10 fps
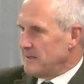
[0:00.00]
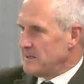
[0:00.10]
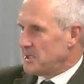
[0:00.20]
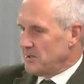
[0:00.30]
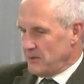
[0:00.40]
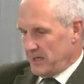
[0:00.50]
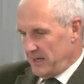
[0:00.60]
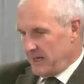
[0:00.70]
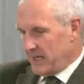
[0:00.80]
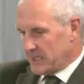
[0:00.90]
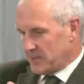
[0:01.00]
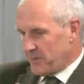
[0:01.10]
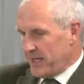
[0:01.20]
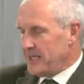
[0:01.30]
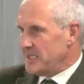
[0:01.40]
to
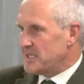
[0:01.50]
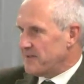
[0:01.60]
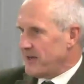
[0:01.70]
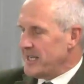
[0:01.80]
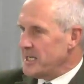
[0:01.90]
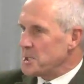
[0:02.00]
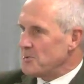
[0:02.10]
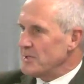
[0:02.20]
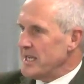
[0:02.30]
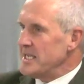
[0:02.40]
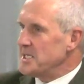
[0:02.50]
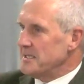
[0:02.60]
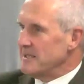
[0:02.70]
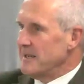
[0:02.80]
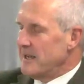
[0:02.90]
explain its financial
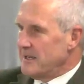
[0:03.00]
data,